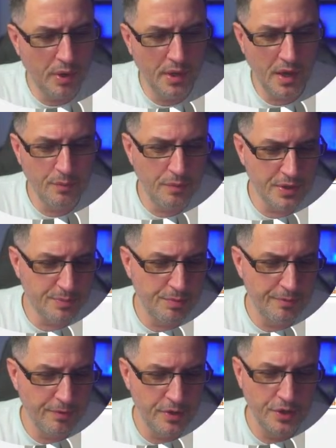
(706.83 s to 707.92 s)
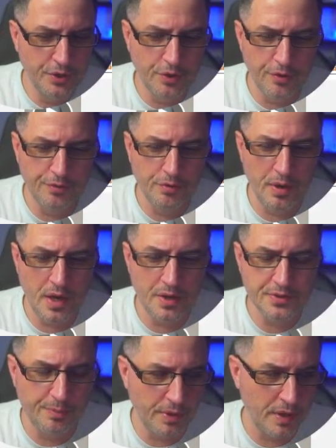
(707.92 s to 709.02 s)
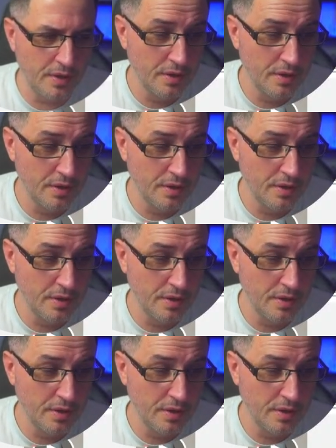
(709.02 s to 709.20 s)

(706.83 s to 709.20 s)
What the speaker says: I'd much prefer you to go through our supplier